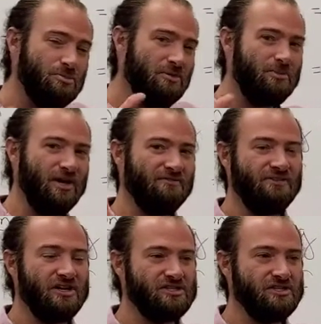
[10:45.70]
to be a pair of
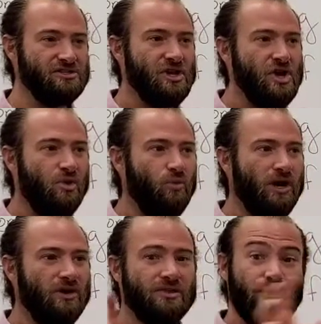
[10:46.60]
functions
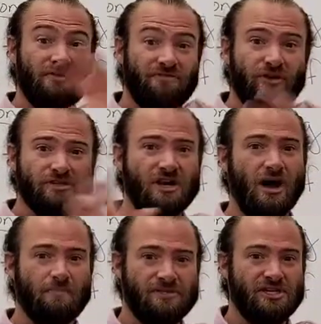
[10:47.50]
where the reverse
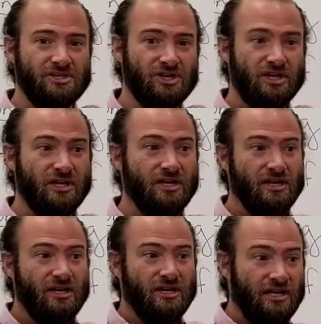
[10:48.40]
composition
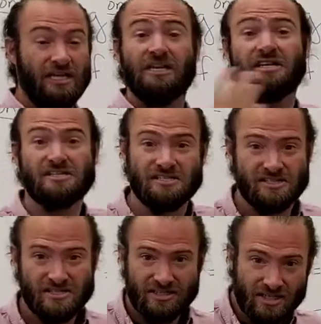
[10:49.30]

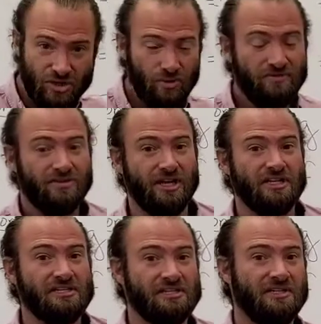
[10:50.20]
is
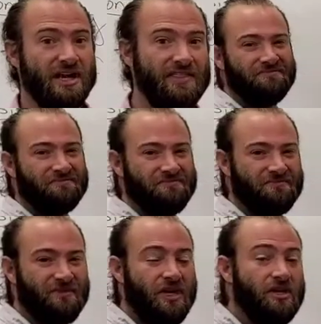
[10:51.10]
equivalent. And
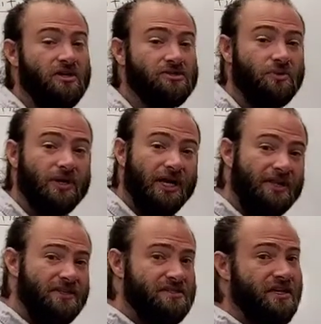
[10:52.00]
so we're going to
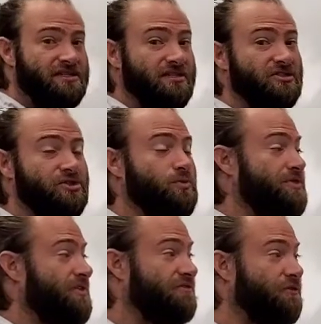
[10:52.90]
end this lesson just
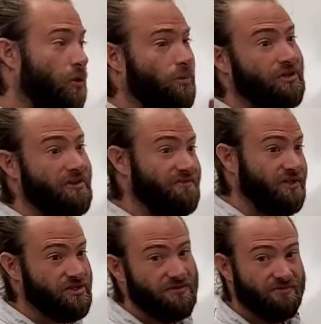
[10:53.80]
with the formal
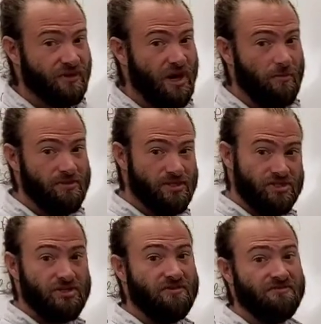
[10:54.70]
definition for
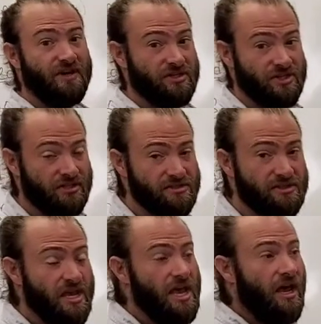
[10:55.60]
composition of
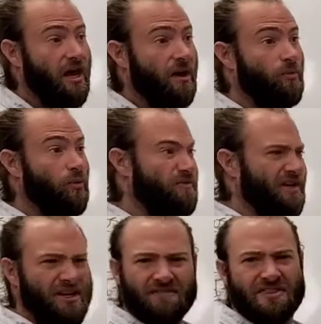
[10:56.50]
functions. Um, we've
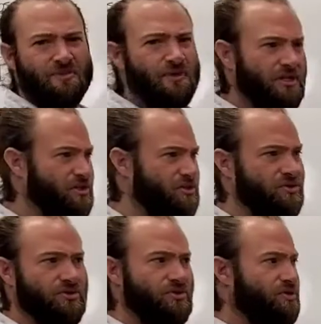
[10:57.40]
done everything we need to
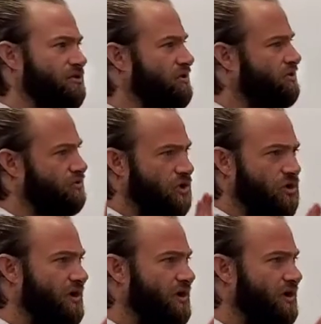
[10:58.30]
do, you, you know